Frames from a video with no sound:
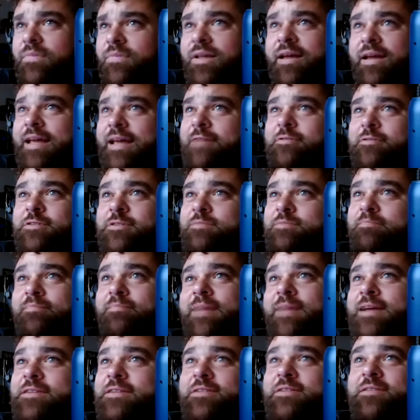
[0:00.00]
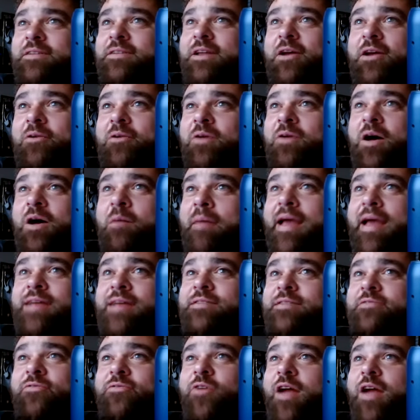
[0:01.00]
he's, you know, an
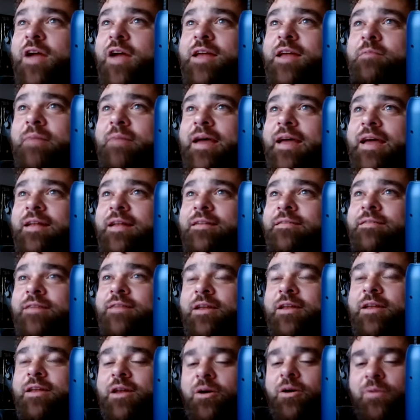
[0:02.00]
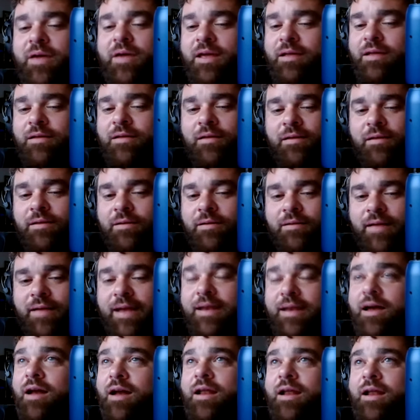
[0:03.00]
amazing friend, man. You know, he
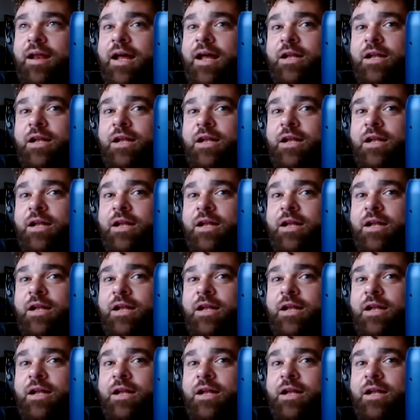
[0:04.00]
done it. I